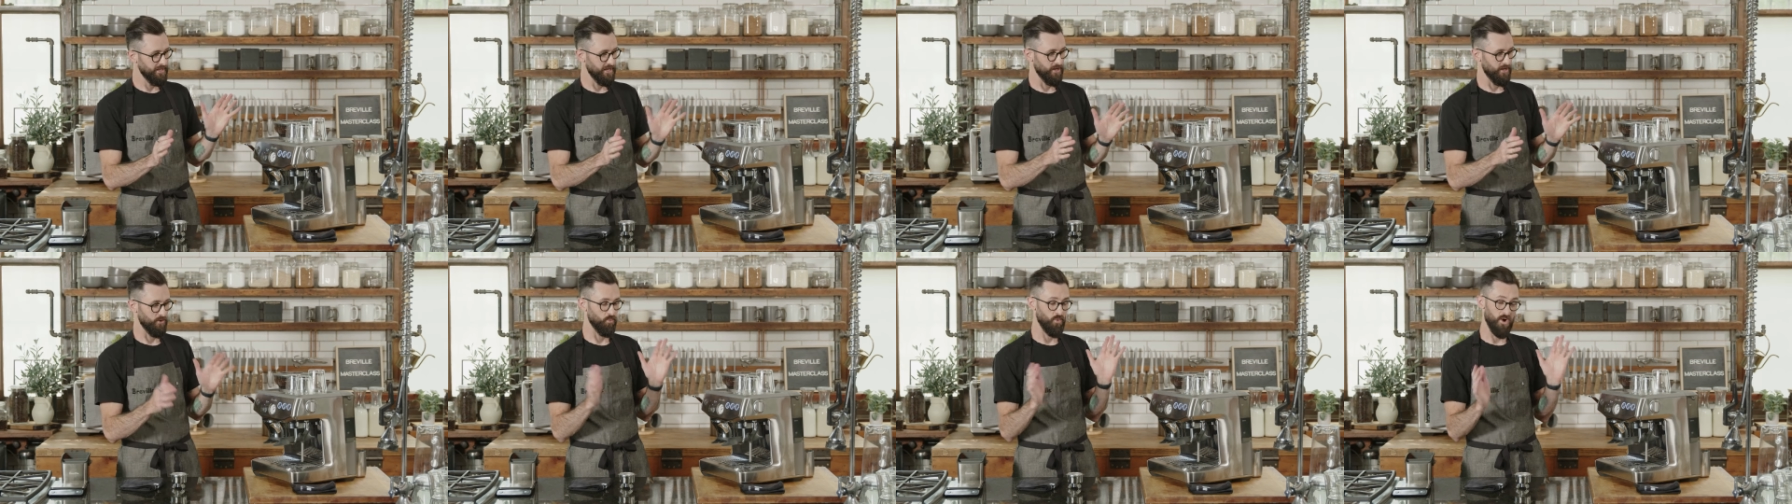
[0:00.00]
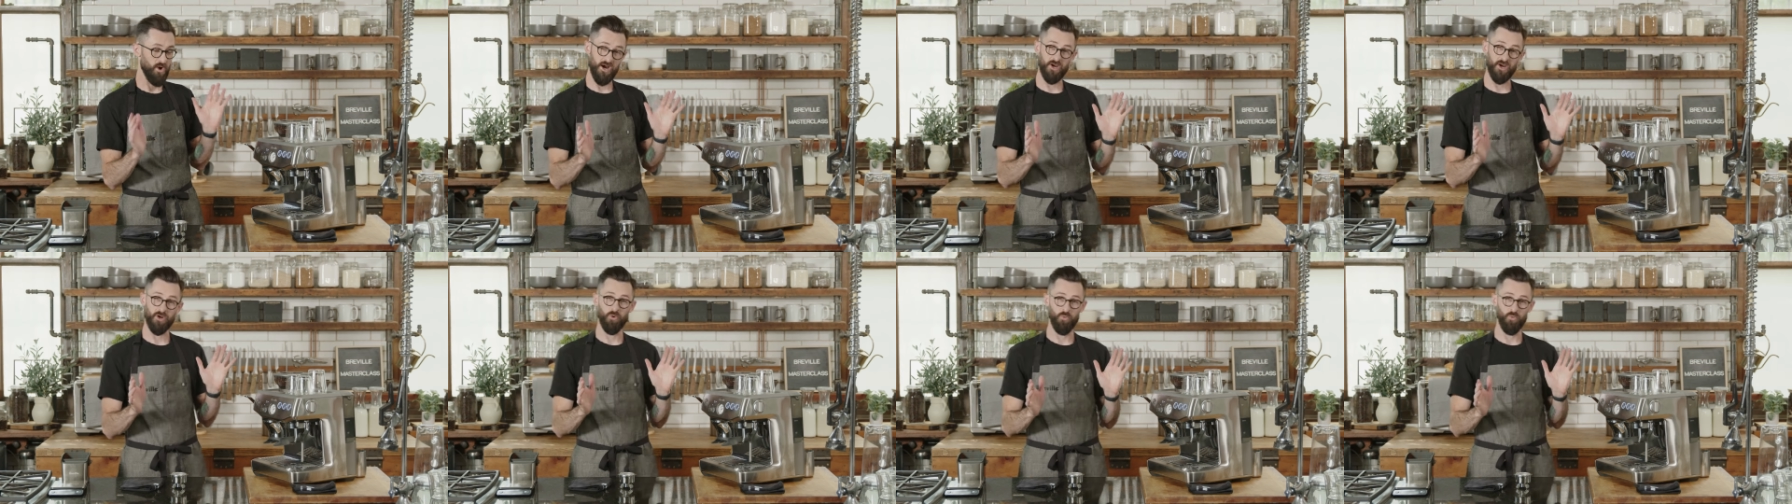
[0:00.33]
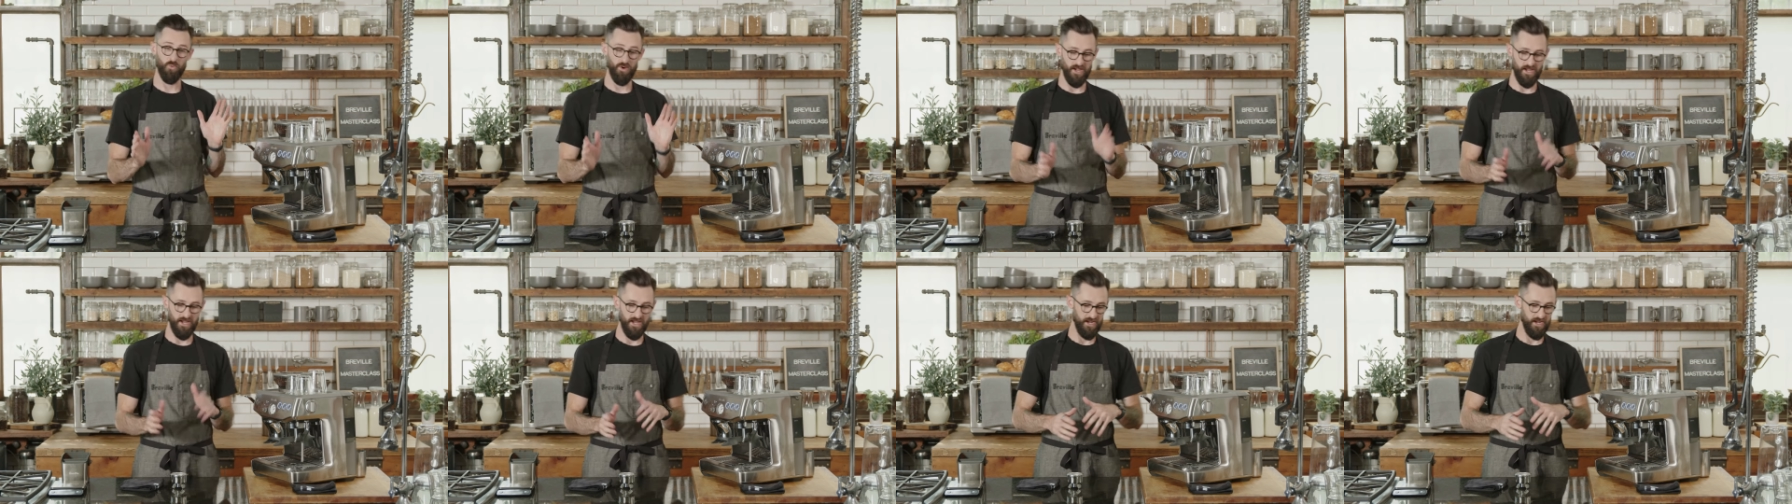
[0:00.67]
and walk
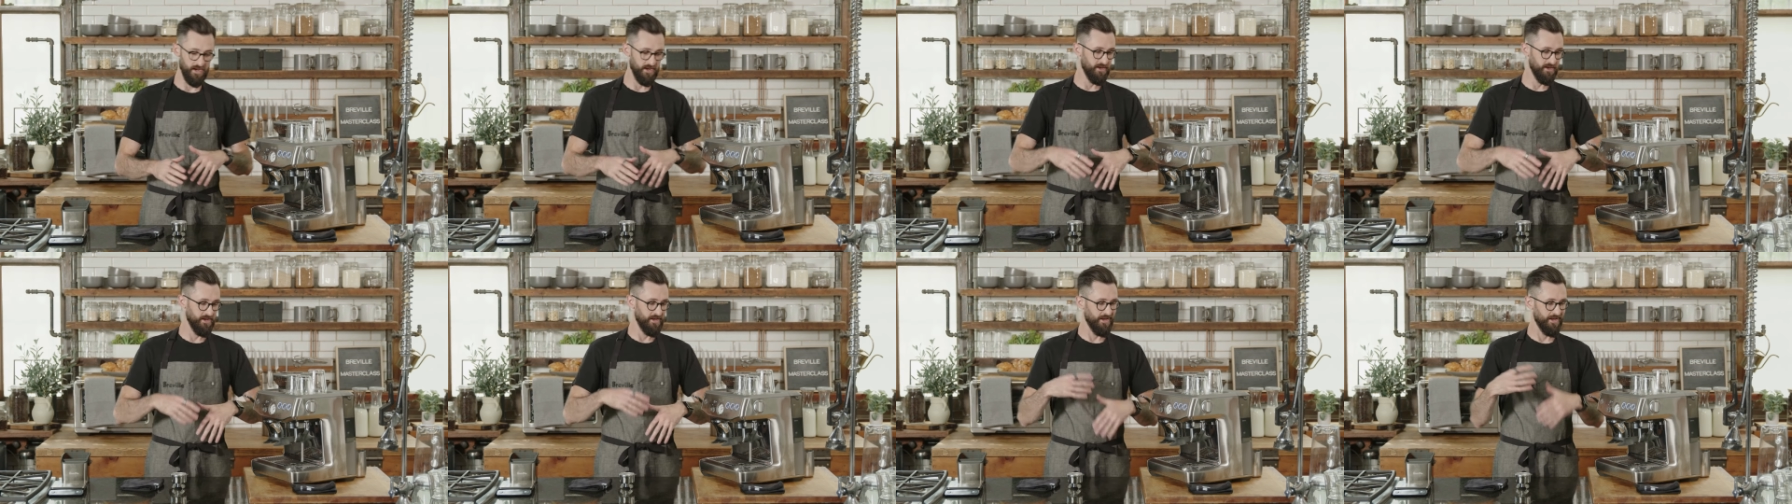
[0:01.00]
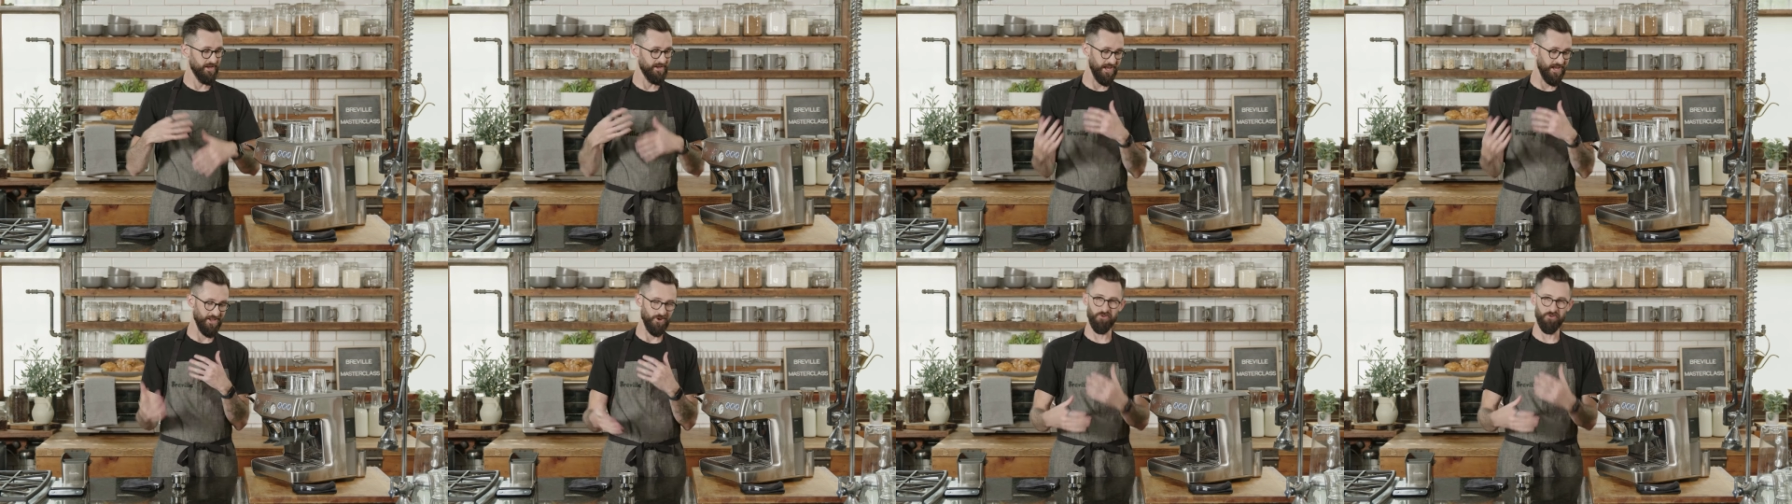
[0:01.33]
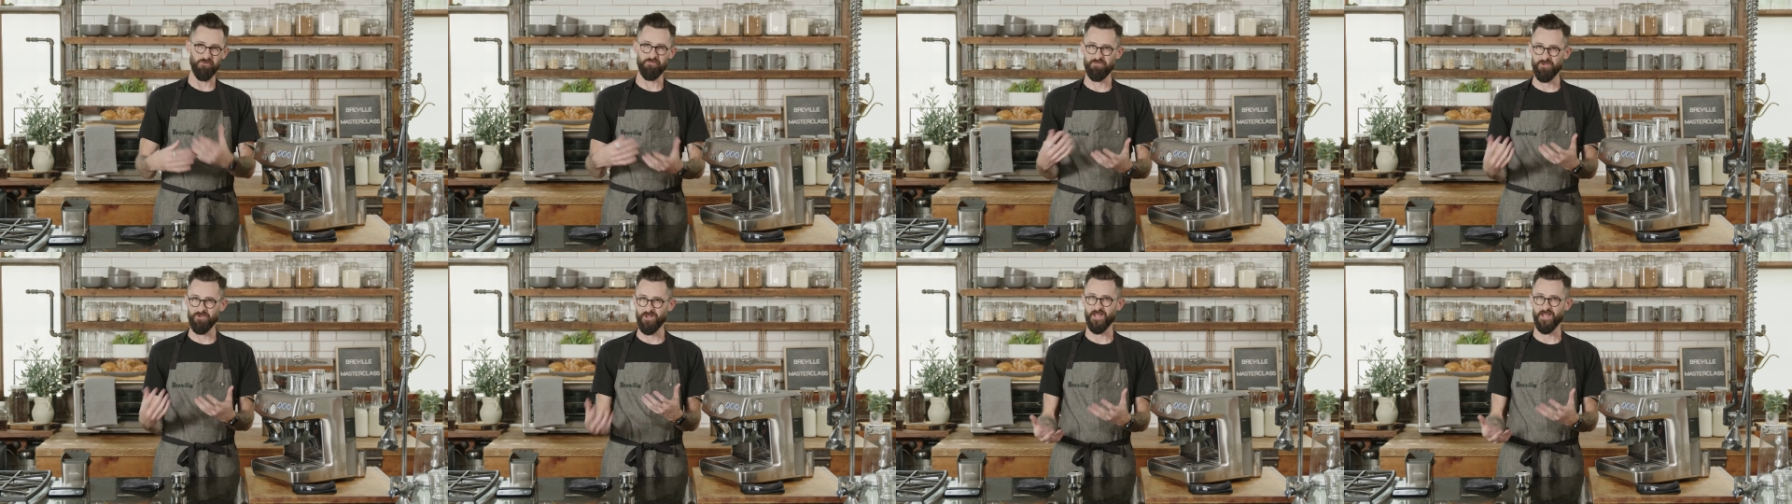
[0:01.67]
away, and I
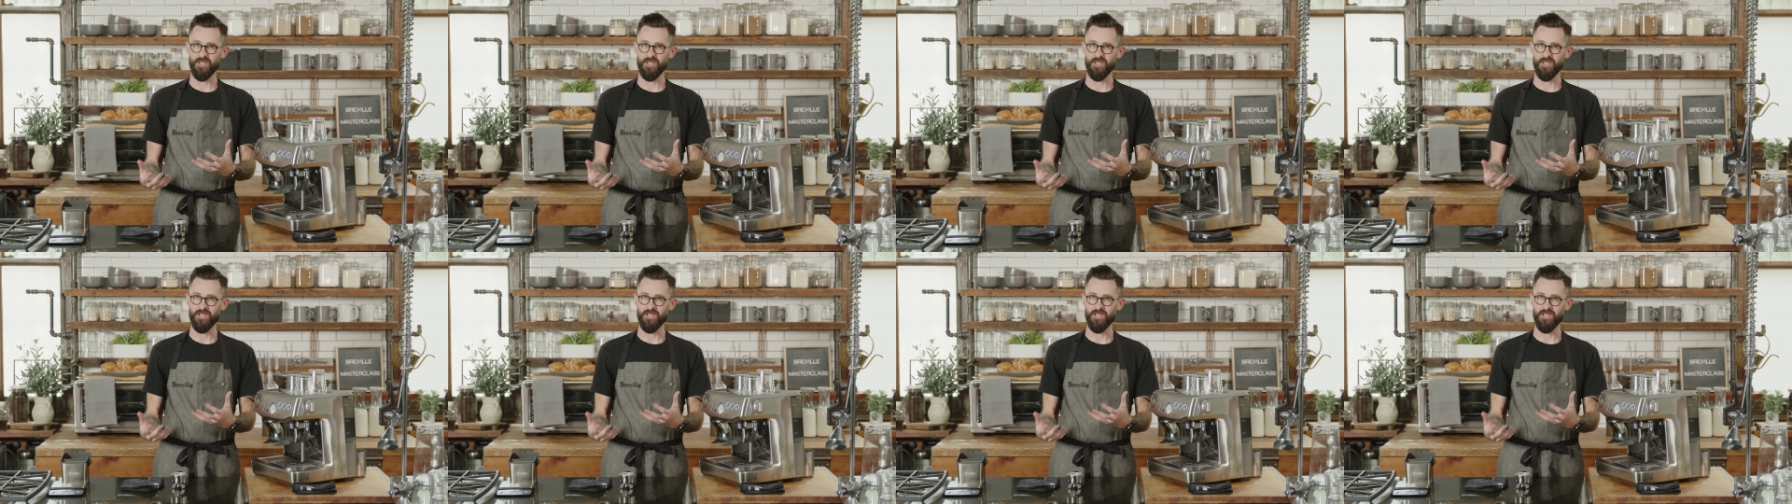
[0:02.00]
don't feel